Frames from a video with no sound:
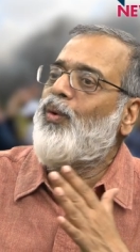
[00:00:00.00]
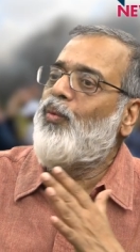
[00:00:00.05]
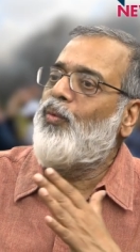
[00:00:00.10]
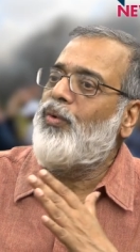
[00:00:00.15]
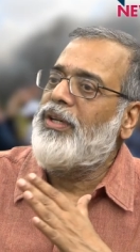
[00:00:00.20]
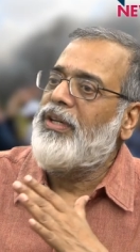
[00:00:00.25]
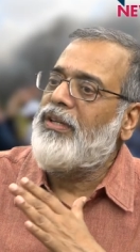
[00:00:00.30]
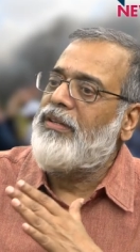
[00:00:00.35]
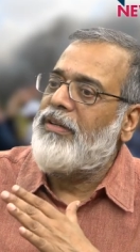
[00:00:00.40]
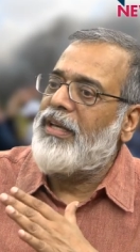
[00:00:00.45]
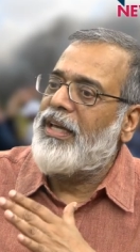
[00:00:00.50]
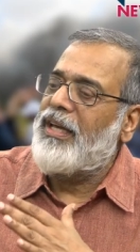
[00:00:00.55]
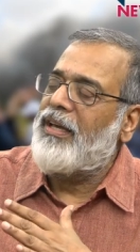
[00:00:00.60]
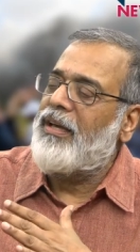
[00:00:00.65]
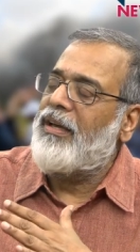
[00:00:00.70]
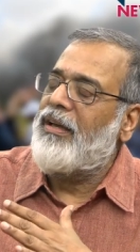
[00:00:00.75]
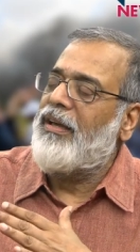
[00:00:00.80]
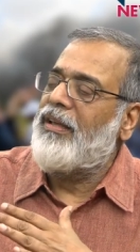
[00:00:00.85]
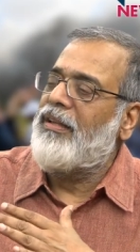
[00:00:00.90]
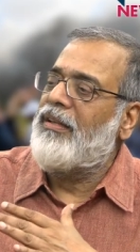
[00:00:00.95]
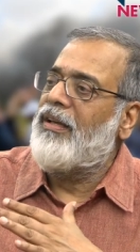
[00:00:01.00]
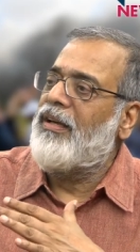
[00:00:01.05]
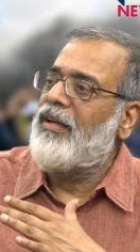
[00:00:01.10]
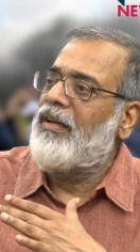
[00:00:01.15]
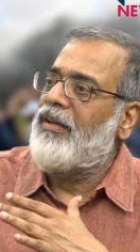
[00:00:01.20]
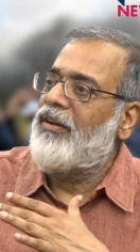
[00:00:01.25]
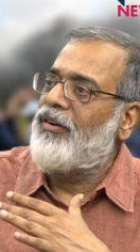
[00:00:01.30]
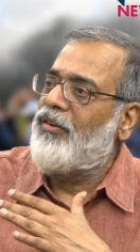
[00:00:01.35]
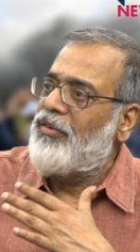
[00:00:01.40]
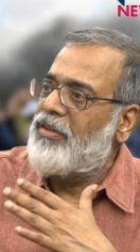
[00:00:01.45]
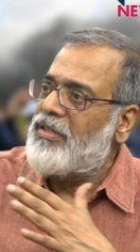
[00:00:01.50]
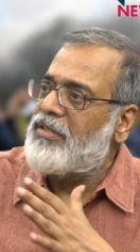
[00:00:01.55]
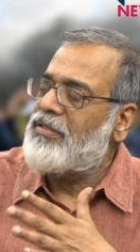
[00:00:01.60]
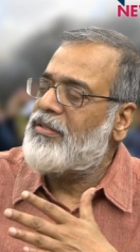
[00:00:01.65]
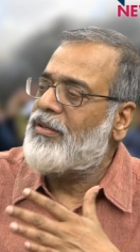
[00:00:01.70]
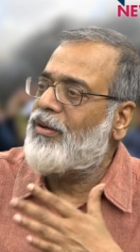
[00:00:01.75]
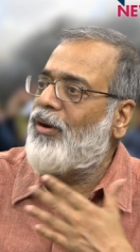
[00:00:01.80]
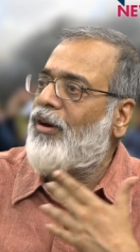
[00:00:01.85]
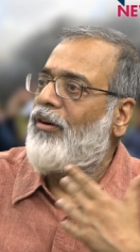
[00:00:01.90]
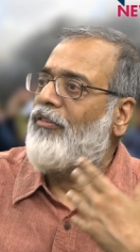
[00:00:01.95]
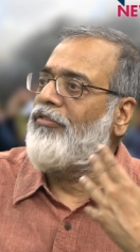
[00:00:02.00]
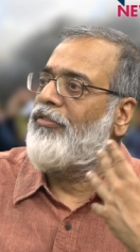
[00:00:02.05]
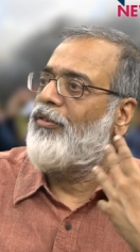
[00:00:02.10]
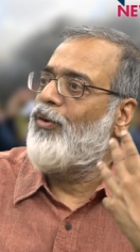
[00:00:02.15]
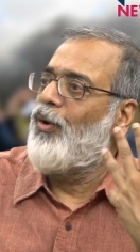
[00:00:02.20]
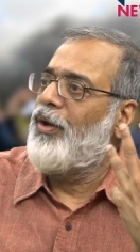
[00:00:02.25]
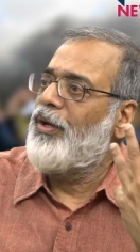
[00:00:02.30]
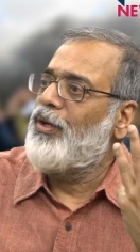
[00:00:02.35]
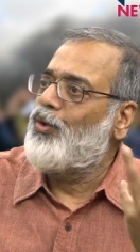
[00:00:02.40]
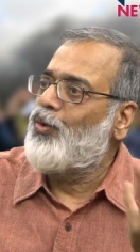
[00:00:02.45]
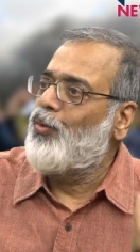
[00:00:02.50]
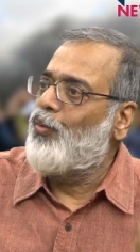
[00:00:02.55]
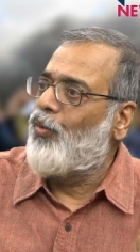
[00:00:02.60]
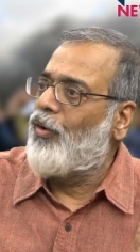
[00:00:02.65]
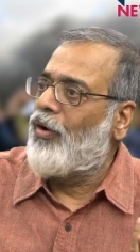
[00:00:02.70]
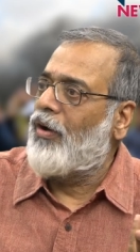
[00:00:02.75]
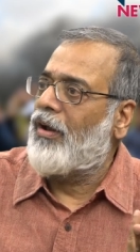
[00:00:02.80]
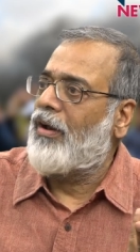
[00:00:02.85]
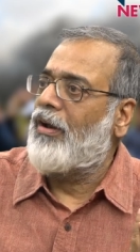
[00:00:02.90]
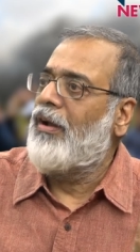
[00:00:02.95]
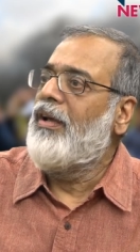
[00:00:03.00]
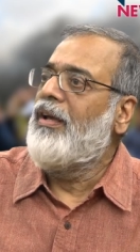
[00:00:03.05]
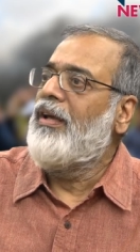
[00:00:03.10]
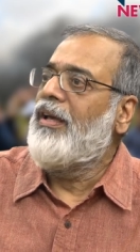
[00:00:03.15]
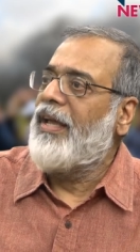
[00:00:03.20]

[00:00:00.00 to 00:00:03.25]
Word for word: Would it take the risk of going to war